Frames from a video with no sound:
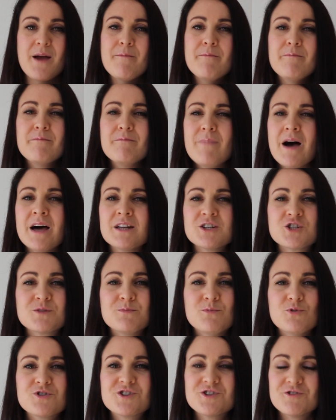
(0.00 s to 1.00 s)
am
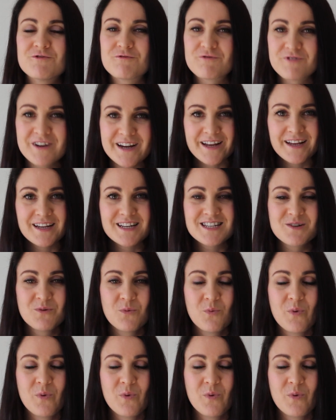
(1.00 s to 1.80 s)
much more direct